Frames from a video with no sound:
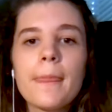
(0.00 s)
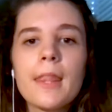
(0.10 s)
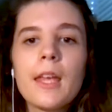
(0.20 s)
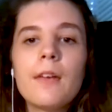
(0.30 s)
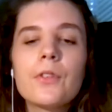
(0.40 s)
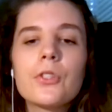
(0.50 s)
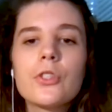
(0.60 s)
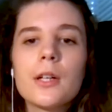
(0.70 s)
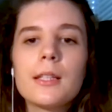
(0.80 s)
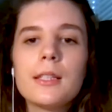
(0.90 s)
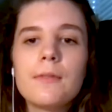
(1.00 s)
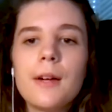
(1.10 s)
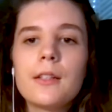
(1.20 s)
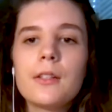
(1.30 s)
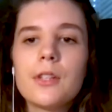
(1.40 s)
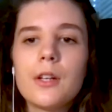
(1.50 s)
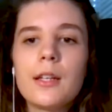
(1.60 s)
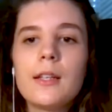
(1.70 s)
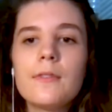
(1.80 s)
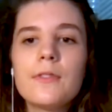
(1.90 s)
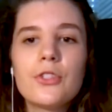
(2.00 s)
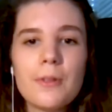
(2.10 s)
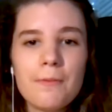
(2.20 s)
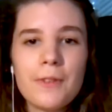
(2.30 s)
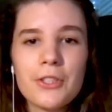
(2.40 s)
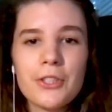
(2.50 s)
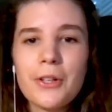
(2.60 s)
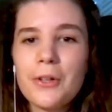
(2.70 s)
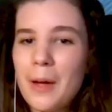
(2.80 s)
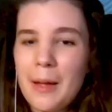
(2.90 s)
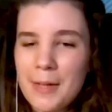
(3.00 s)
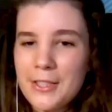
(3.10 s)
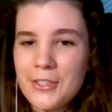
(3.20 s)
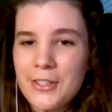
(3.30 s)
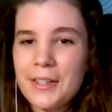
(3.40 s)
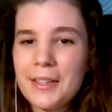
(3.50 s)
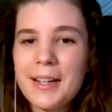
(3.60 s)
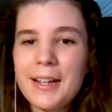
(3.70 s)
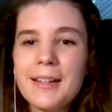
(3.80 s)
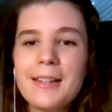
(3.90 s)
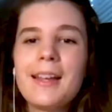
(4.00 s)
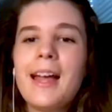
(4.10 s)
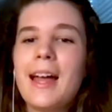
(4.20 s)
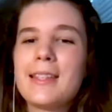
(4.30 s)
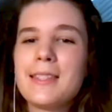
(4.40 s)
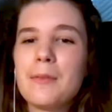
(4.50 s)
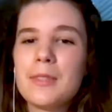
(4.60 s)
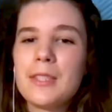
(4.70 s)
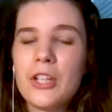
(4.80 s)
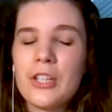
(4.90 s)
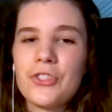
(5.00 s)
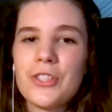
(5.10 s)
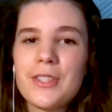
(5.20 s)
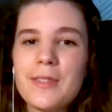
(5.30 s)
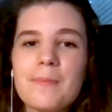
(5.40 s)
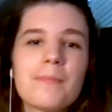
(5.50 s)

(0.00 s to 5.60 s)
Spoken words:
If you're struggling to find alternatives, Jim Fisher, who I mentioned earlier, has some suggestions.